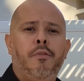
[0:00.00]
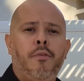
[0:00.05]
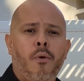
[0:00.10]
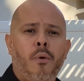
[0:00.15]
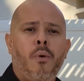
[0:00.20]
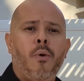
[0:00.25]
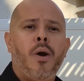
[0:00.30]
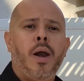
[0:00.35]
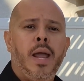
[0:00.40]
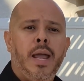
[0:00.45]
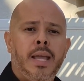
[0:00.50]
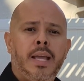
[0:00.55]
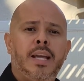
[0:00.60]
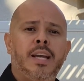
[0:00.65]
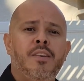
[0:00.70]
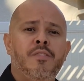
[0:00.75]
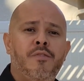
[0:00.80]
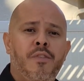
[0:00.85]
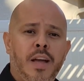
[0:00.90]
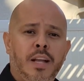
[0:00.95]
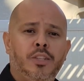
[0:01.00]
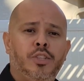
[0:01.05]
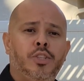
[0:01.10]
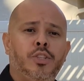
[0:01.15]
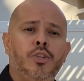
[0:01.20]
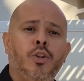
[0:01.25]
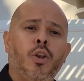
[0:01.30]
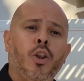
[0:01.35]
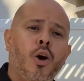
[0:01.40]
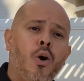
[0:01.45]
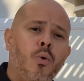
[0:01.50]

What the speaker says: for a conventional